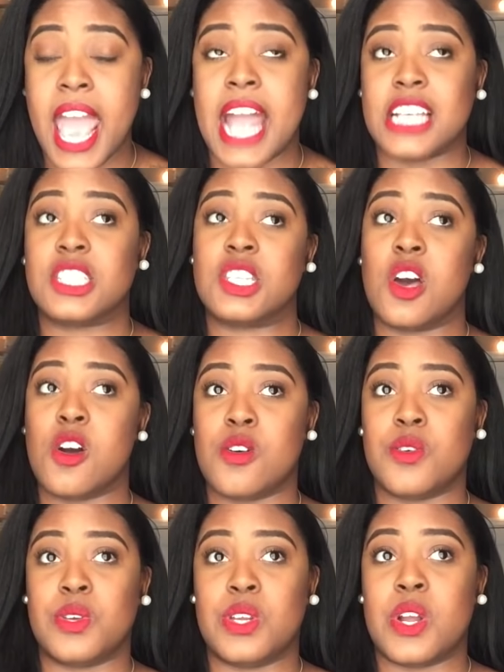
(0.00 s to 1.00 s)
And
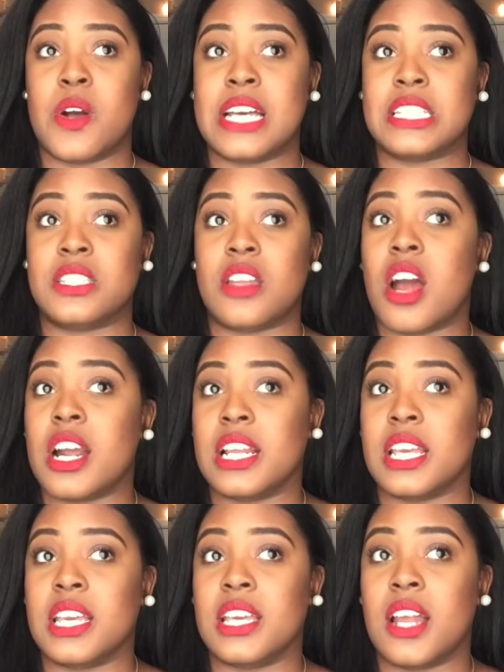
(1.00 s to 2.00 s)
so, you know, I
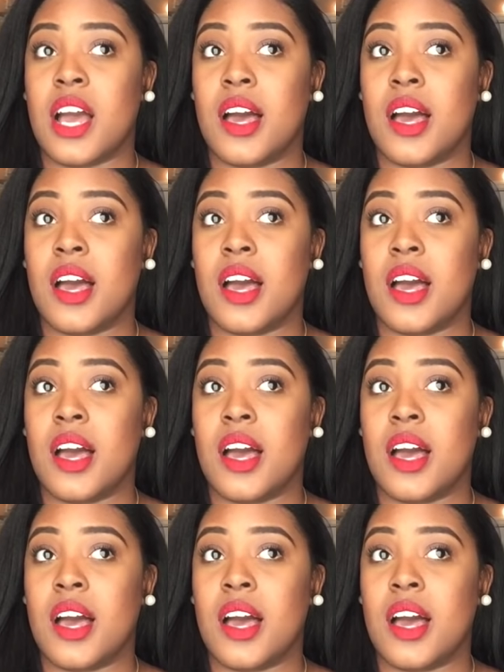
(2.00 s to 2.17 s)
started,